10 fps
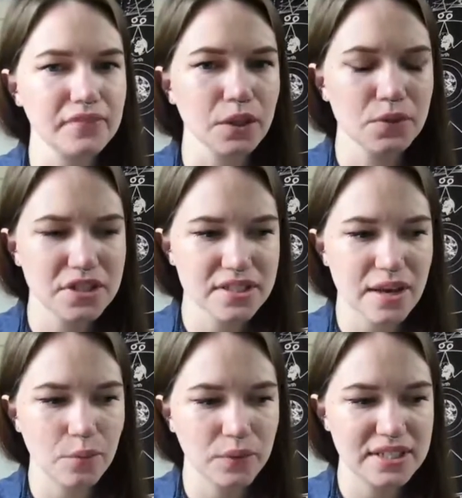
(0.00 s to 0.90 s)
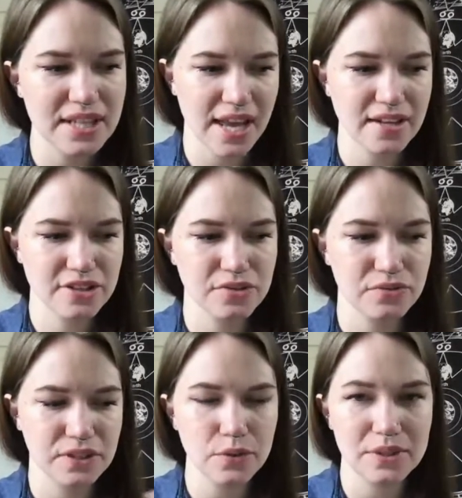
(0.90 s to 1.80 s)
which is that we tend to
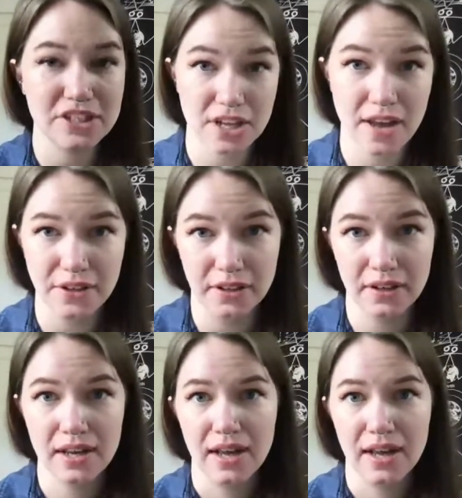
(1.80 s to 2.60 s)
view each other